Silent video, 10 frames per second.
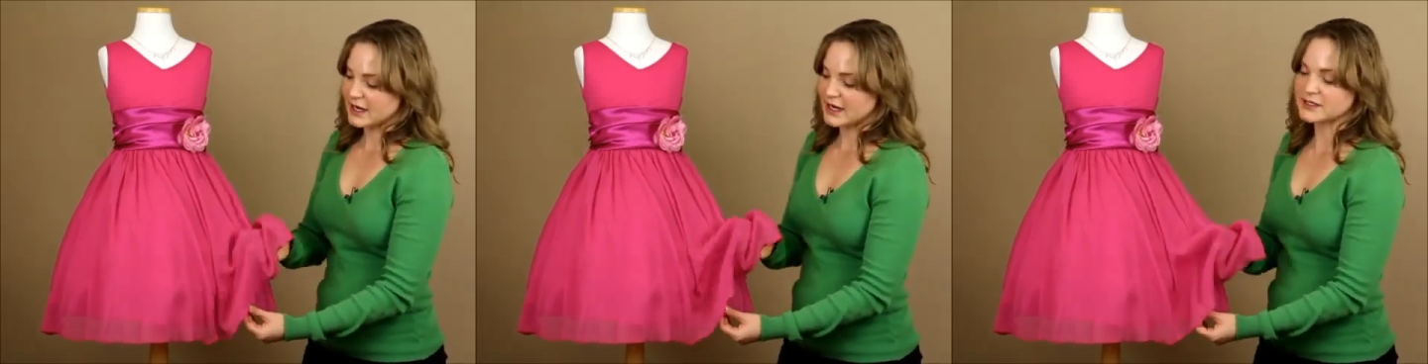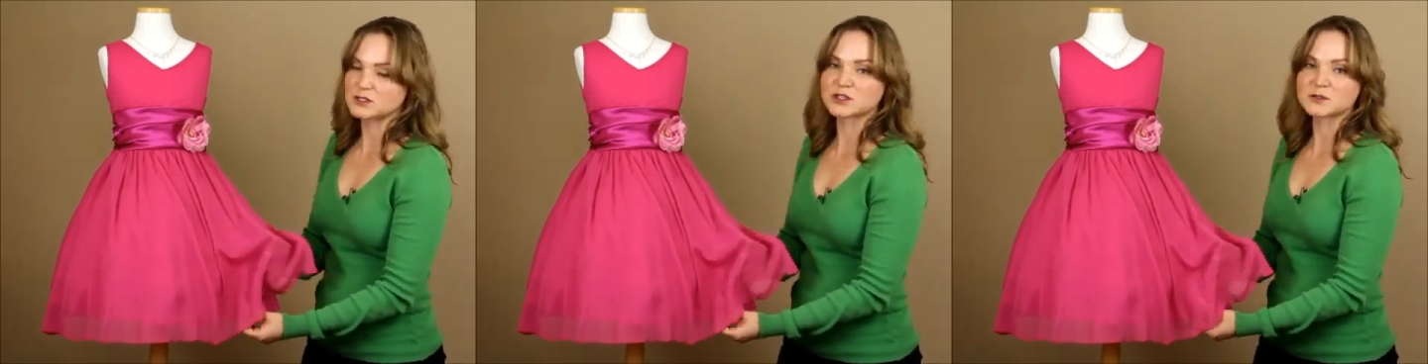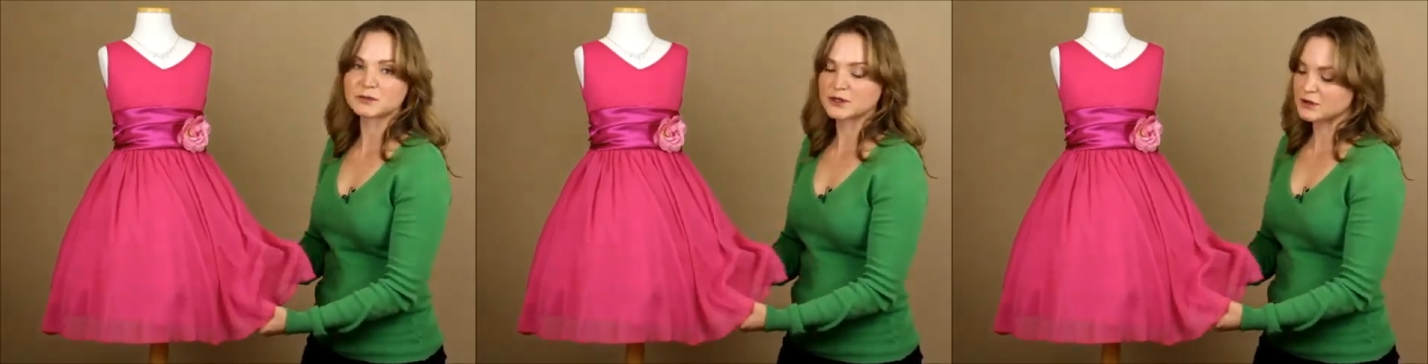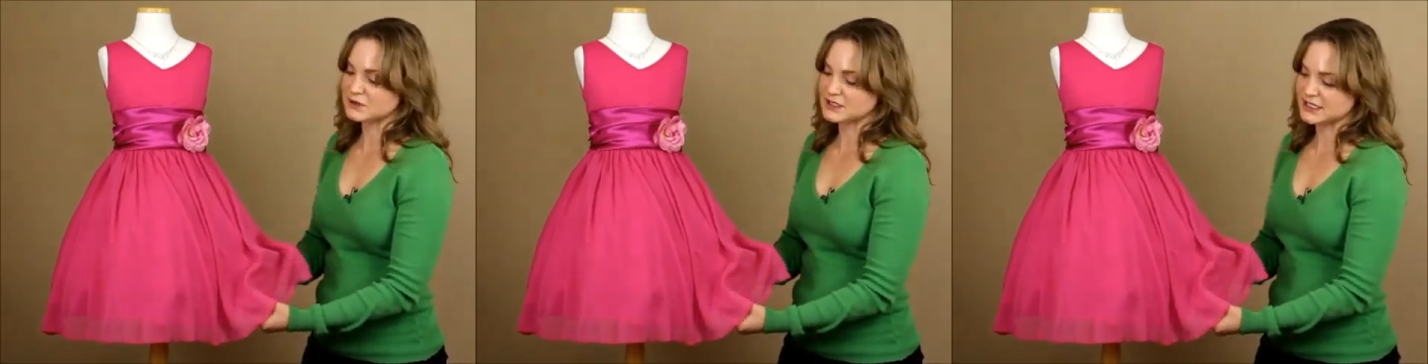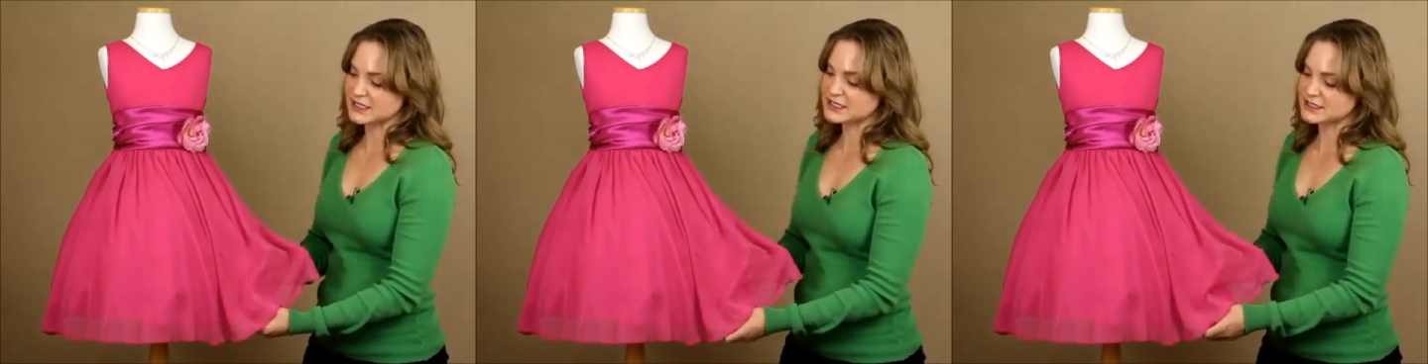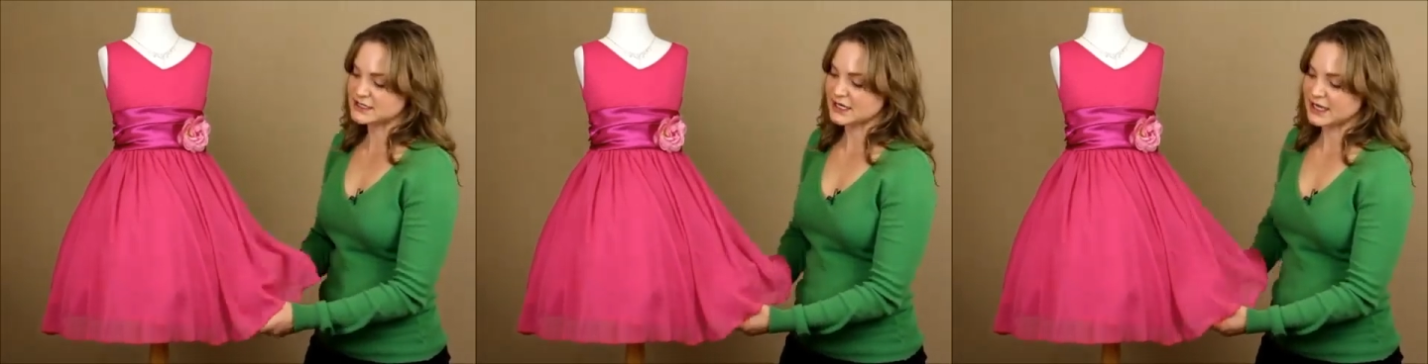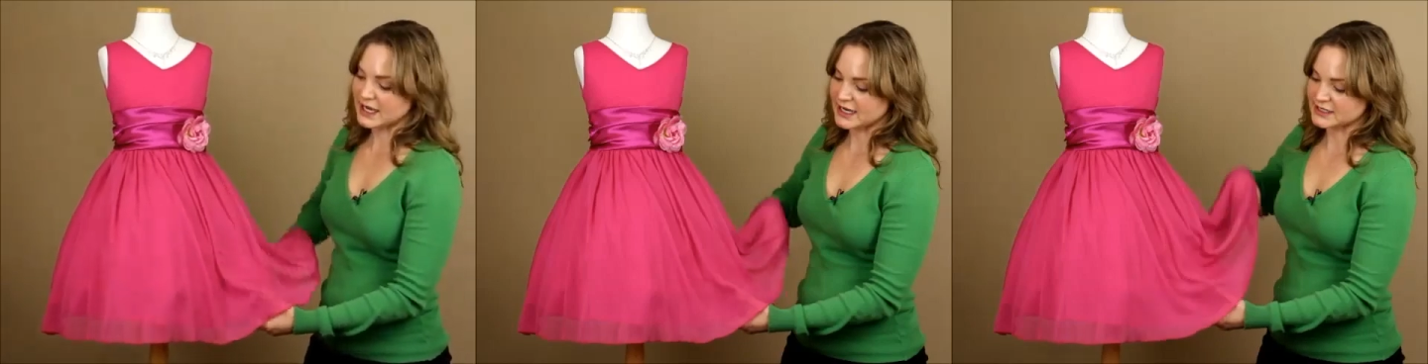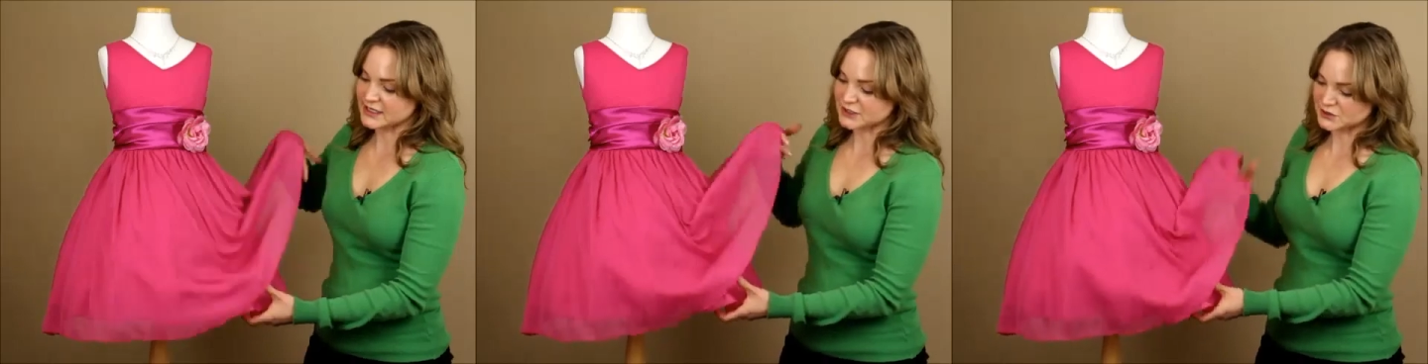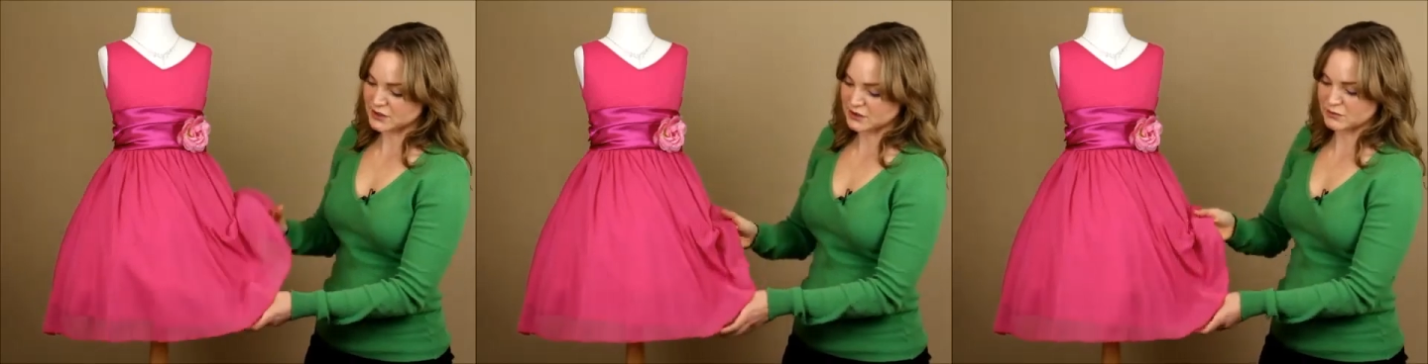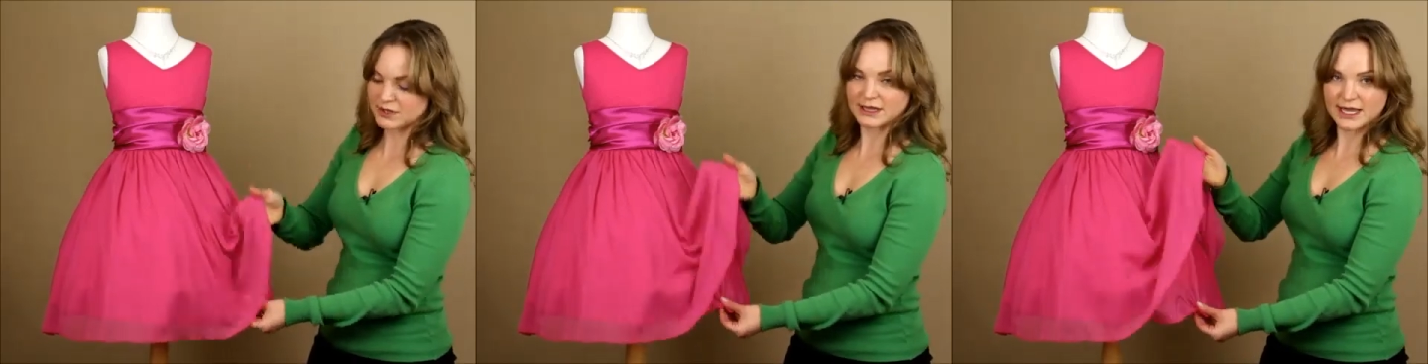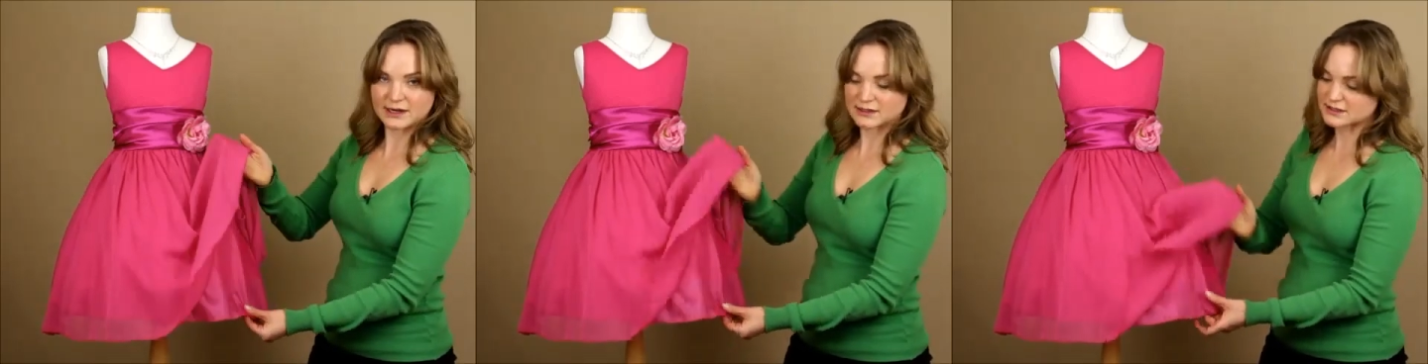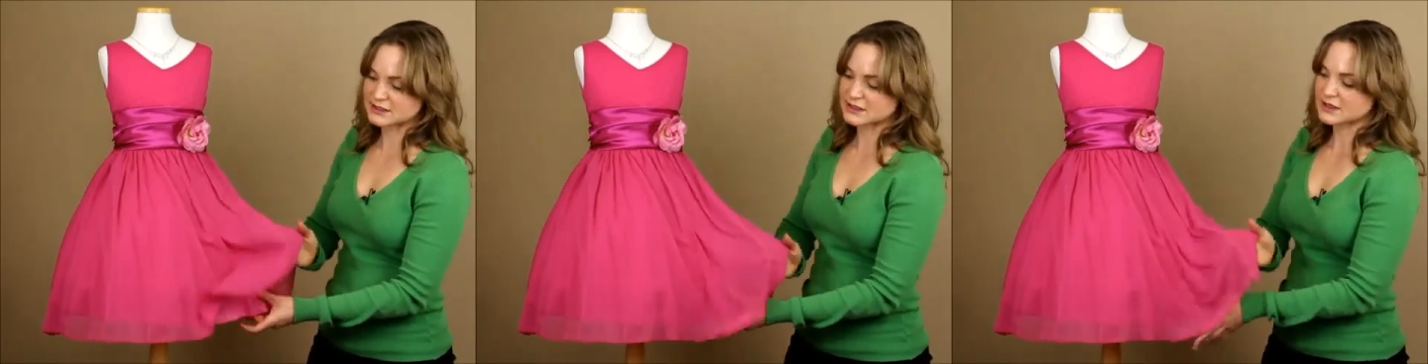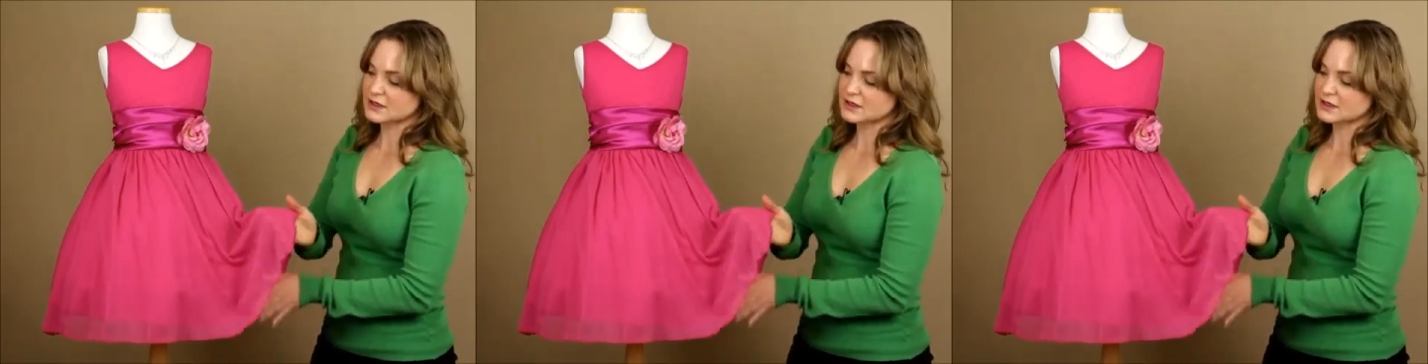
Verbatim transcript: It hits just below the knees and it's actually 3 layers.